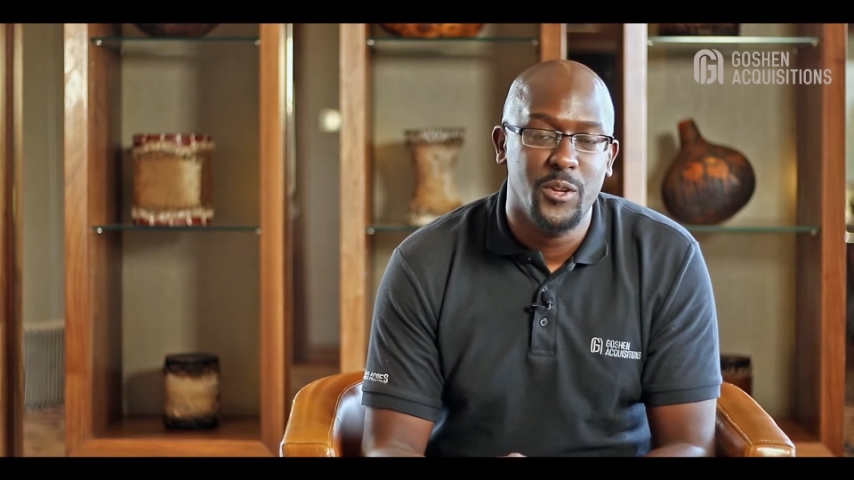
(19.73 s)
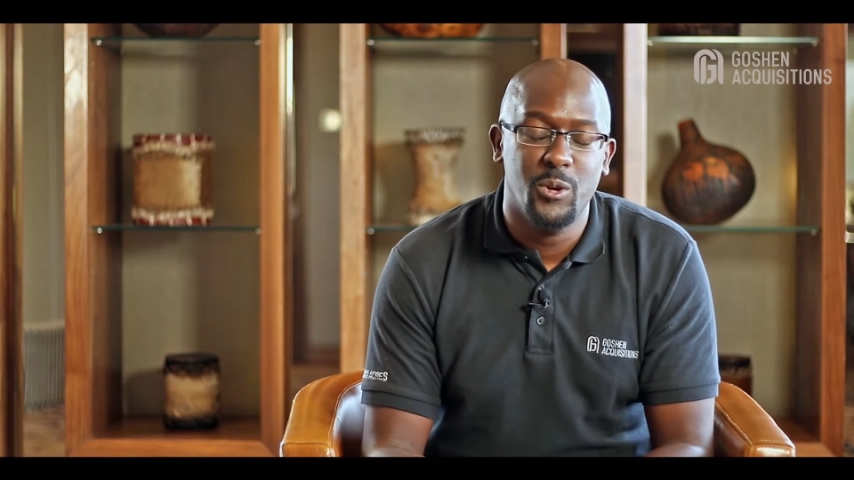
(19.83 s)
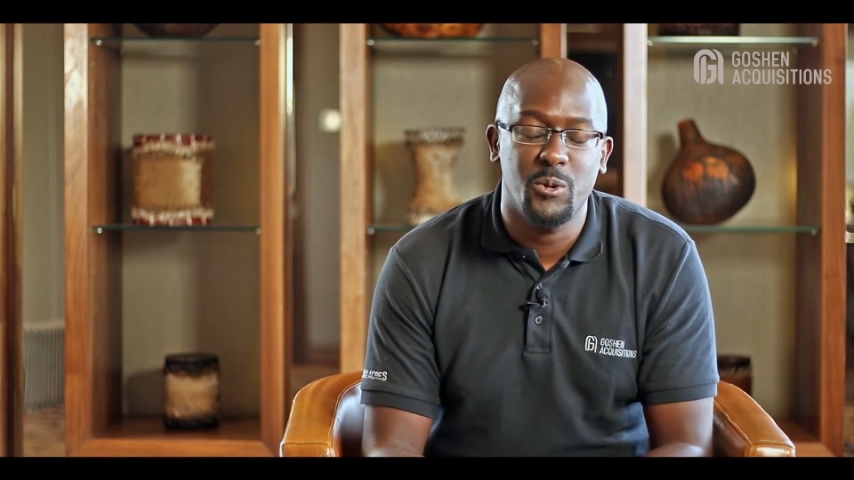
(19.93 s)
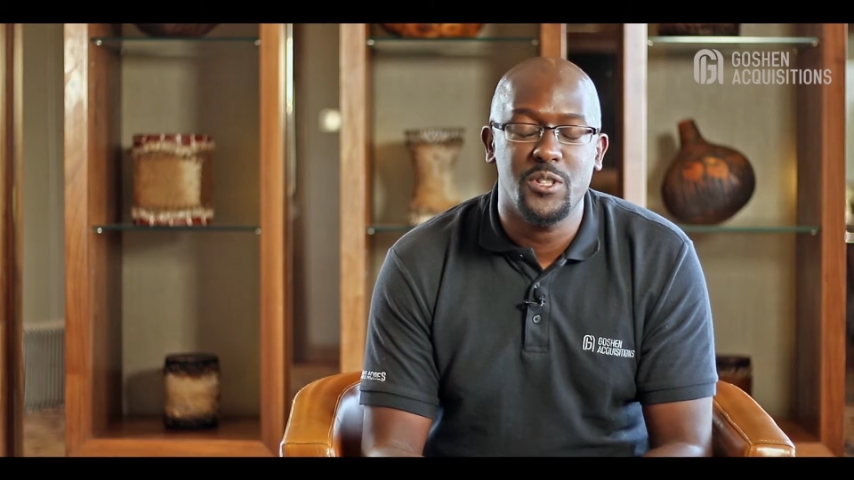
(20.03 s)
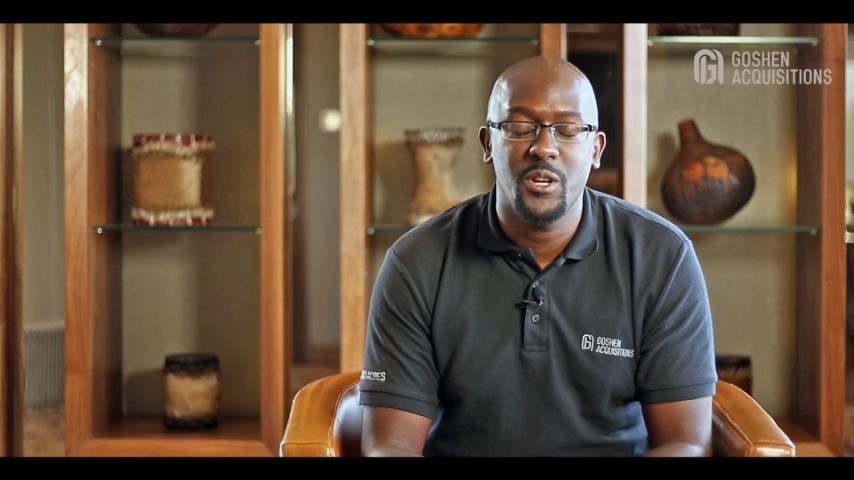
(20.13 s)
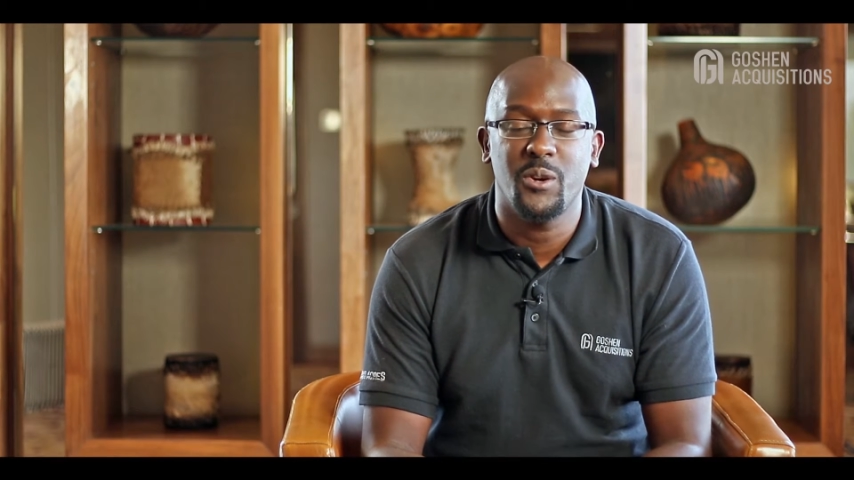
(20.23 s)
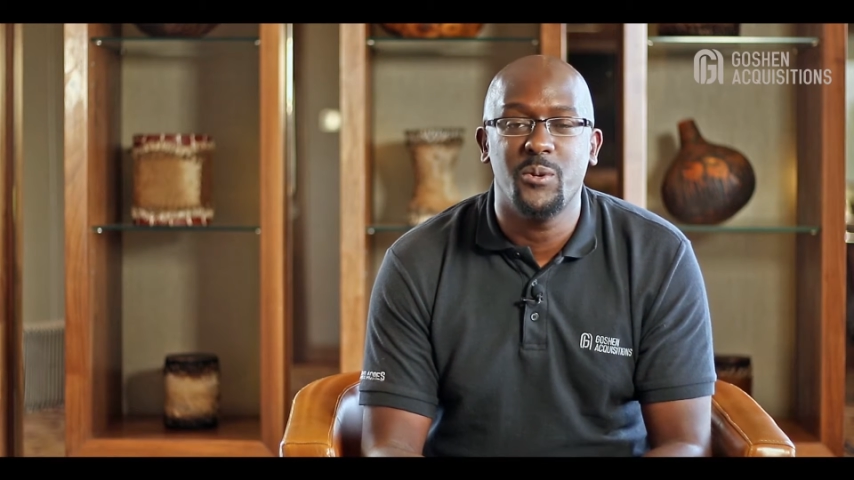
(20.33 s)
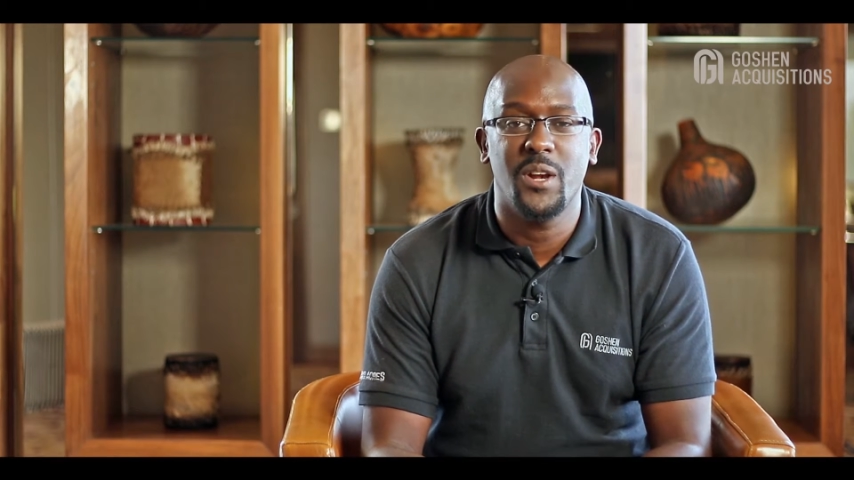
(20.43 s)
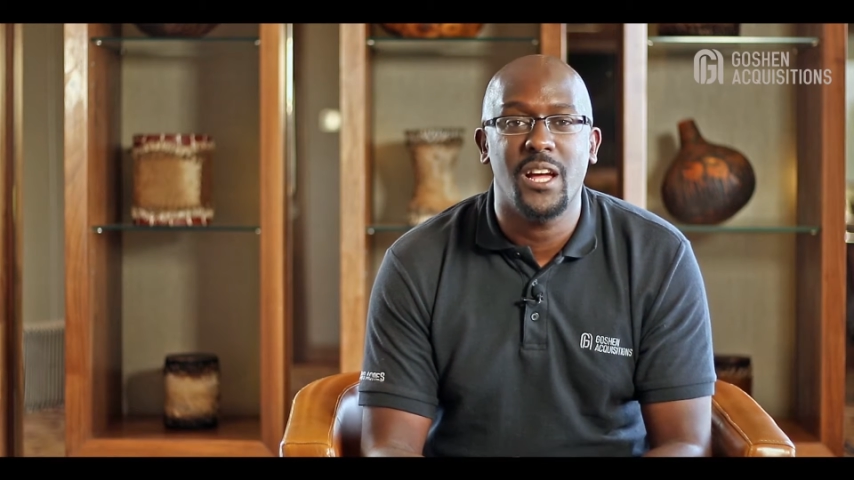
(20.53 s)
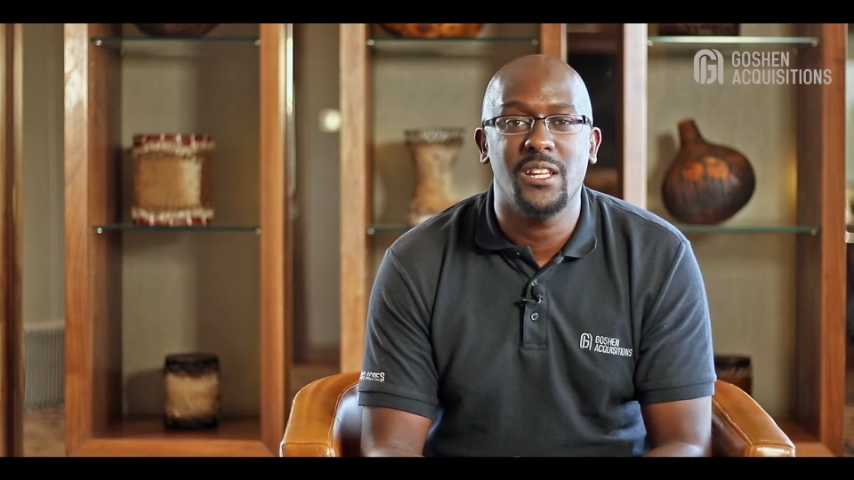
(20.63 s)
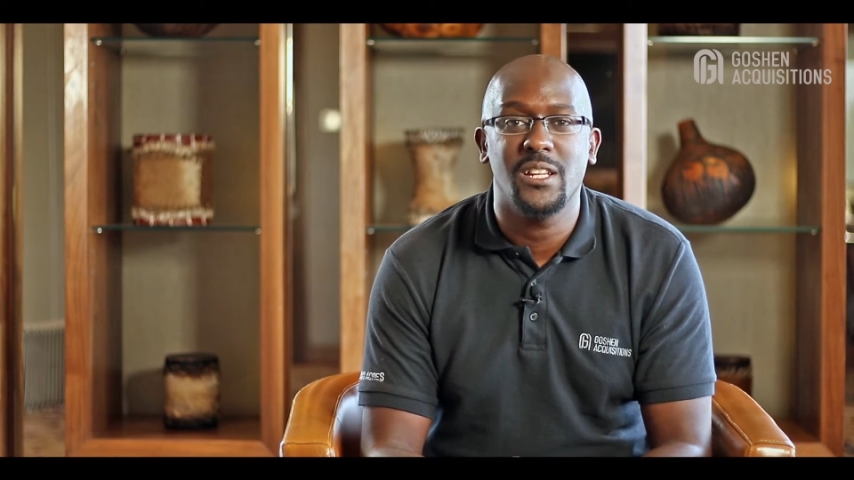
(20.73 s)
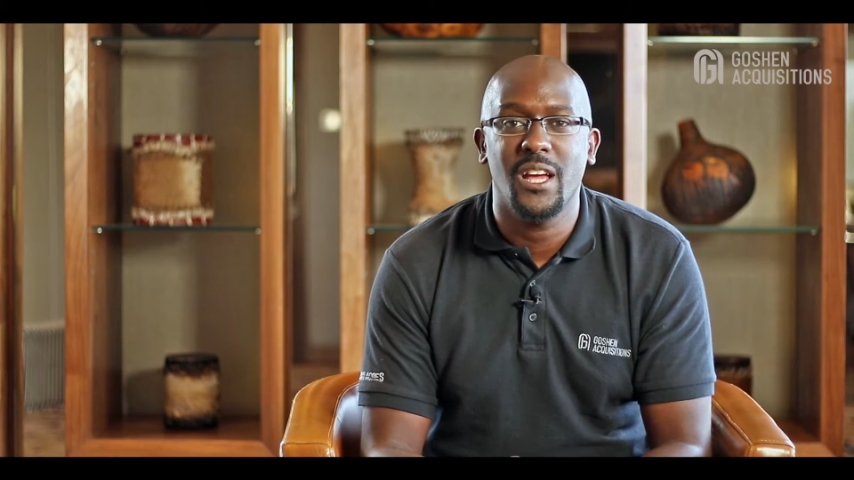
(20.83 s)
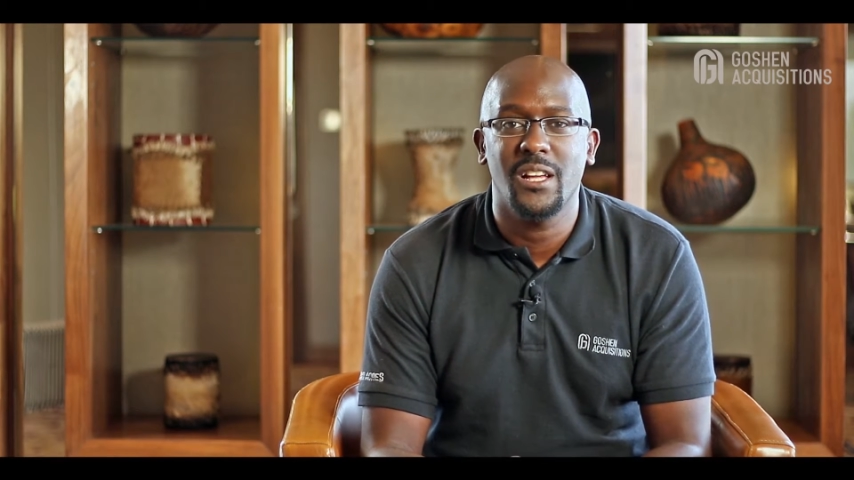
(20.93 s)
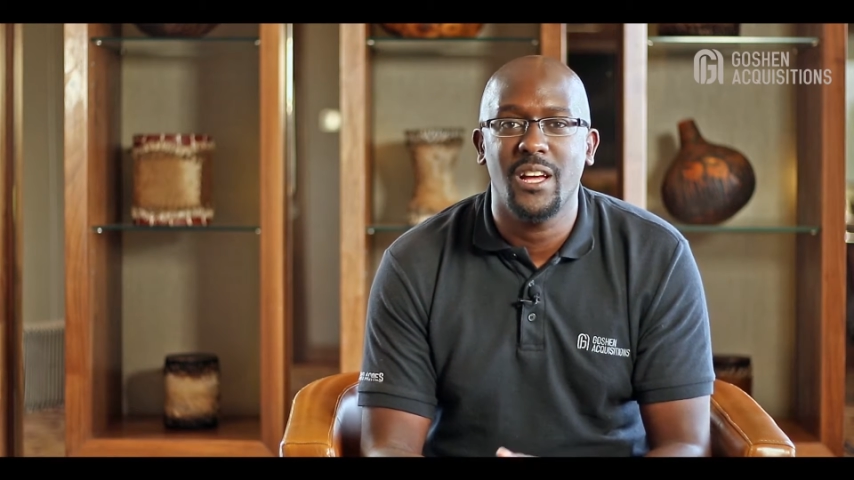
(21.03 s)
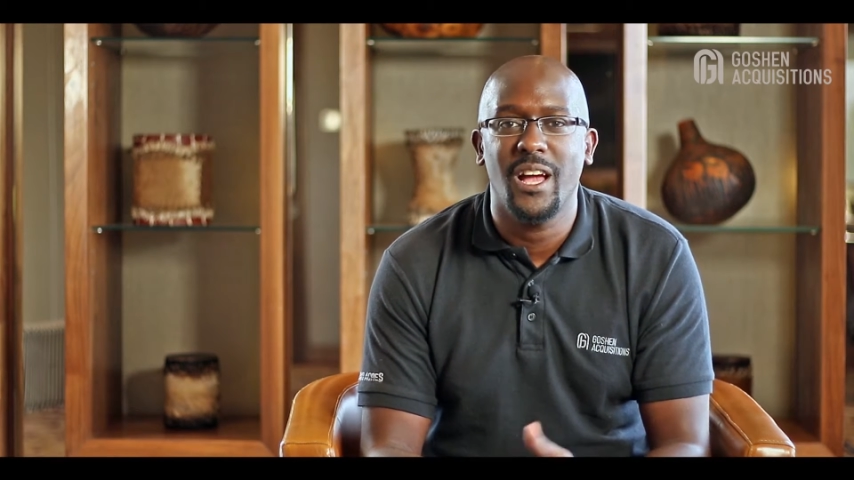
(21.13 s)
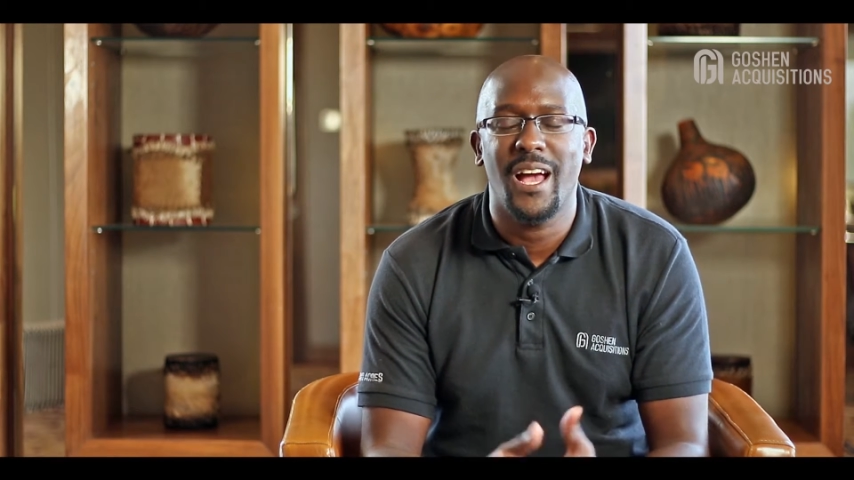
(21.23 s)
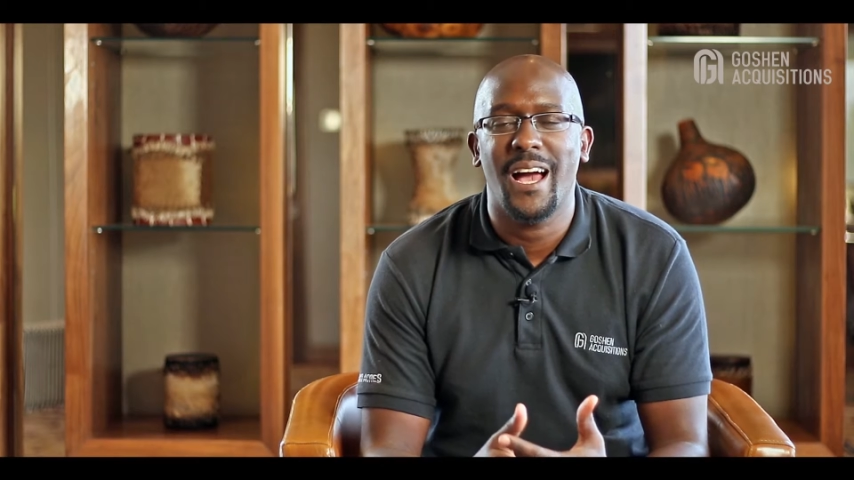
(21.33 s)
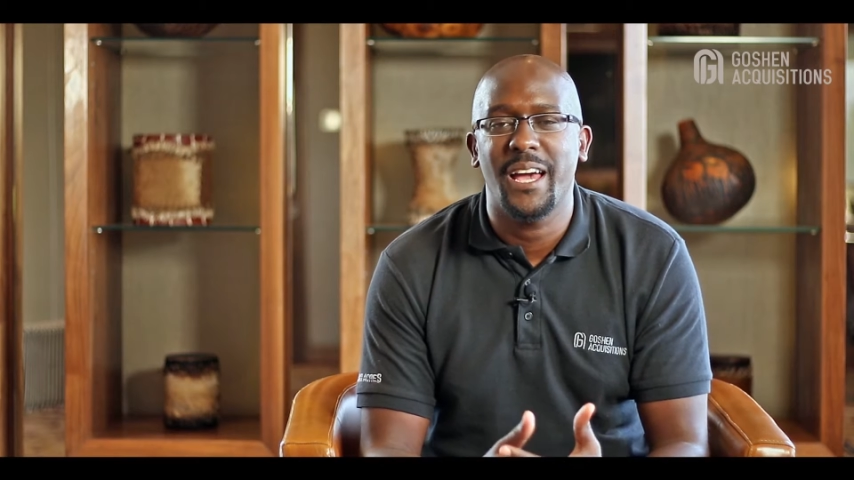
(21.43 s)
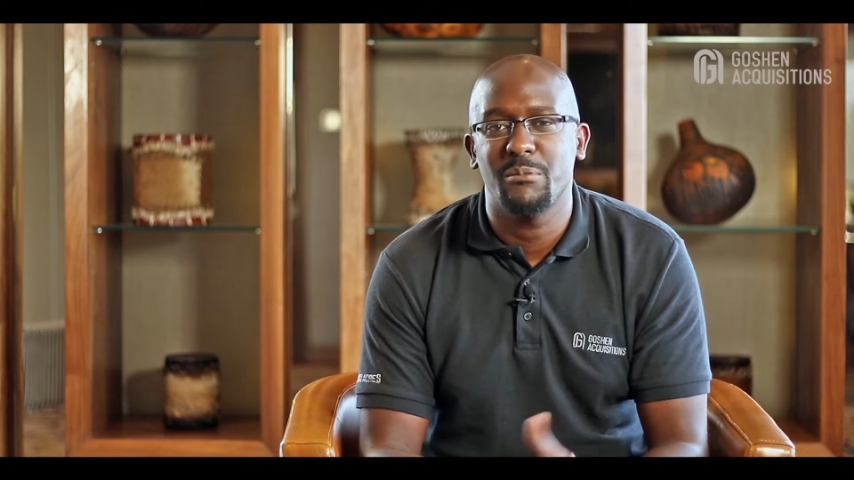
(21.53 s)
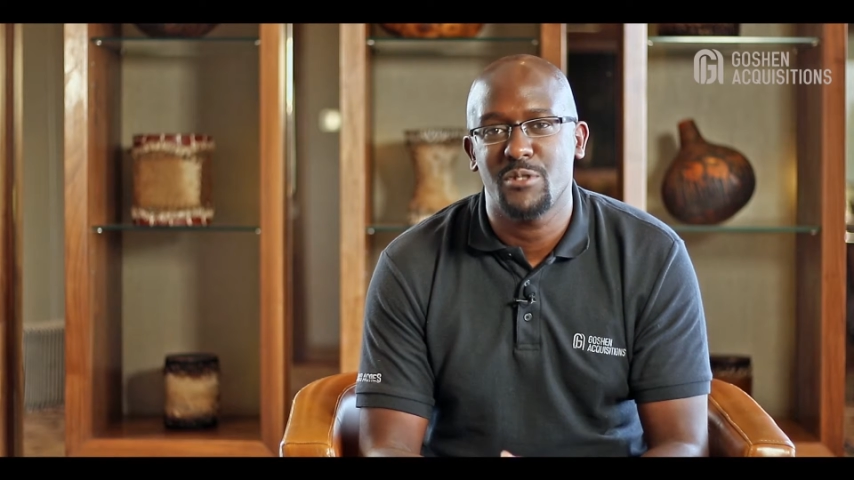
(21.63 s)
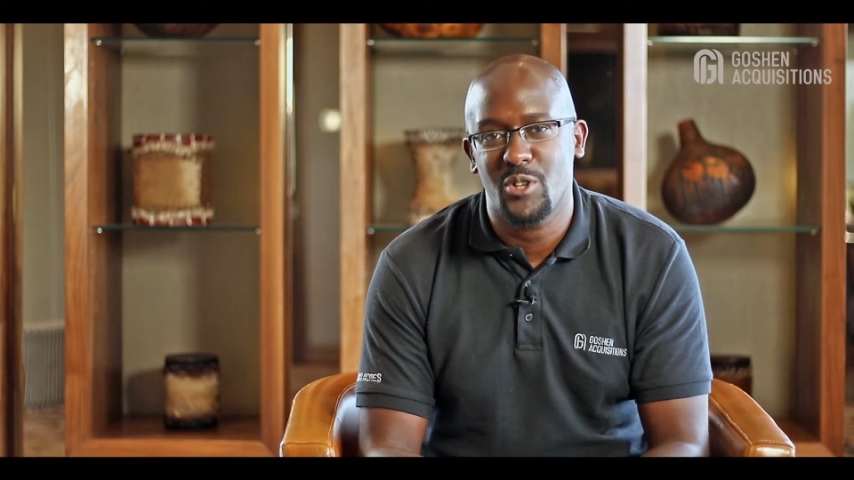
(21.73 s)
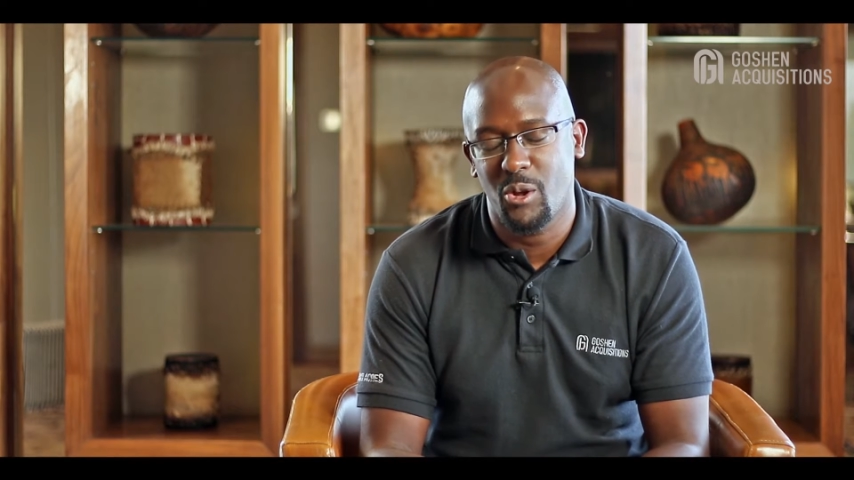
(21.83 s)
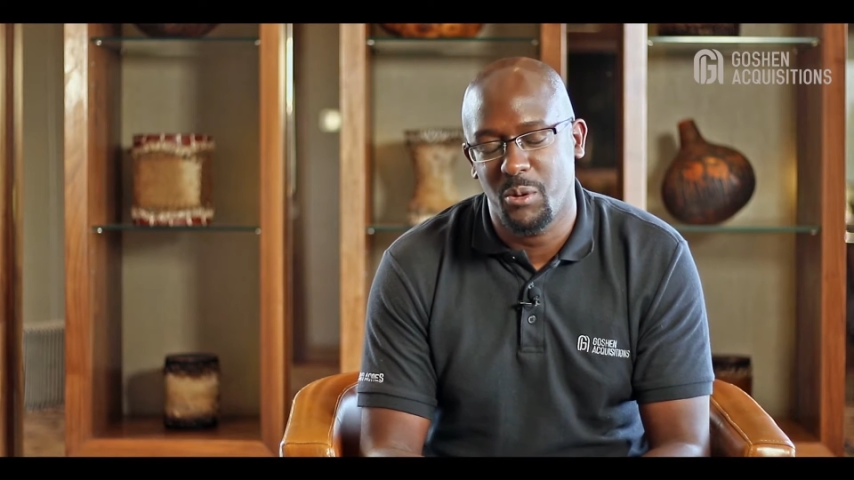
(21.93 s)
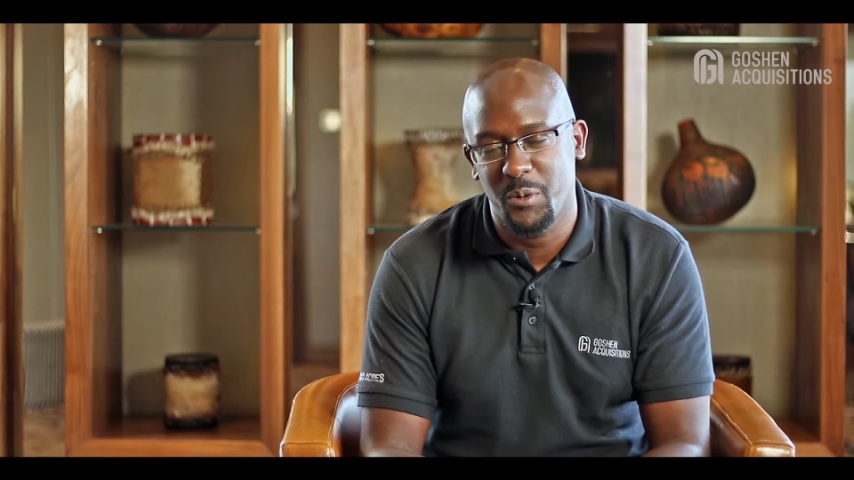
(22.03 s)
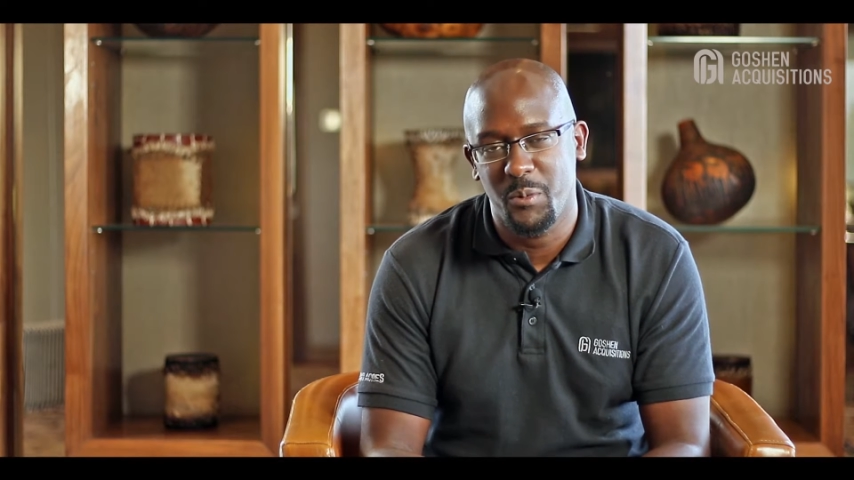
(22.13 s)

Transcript: You're watching Own Land in Kenya. I am Solomon